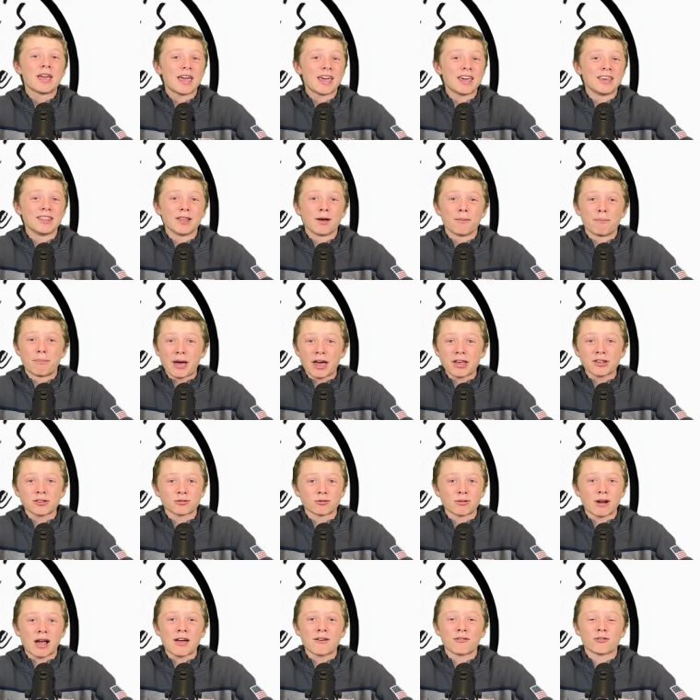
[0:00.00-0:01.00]
in the
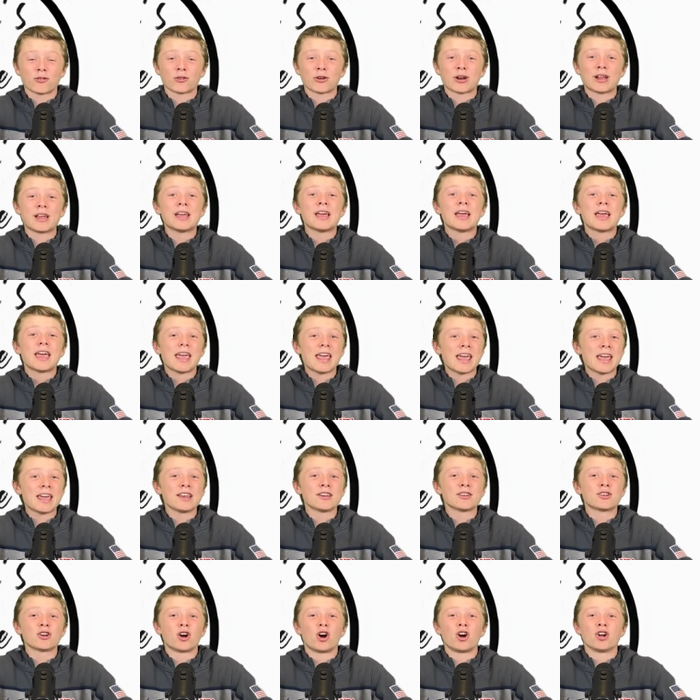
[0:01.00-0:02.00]
best rivalry
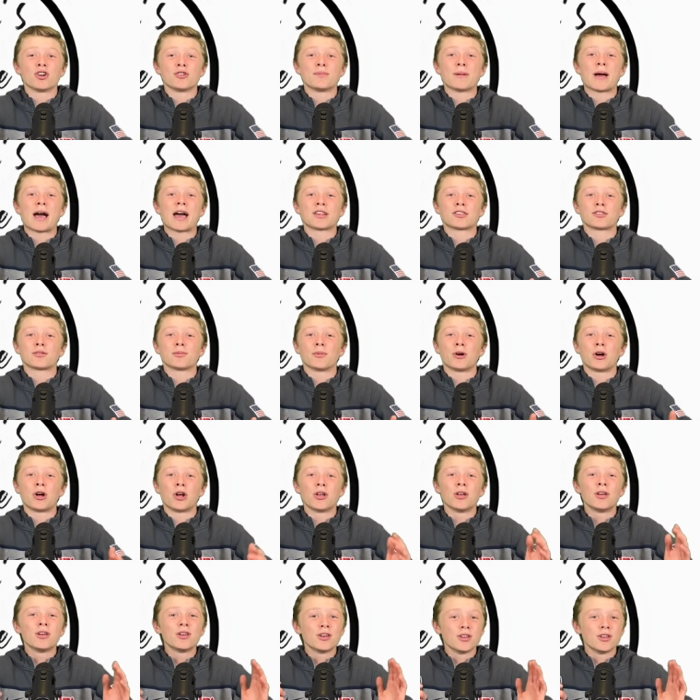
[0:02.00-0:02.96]
in college basketball,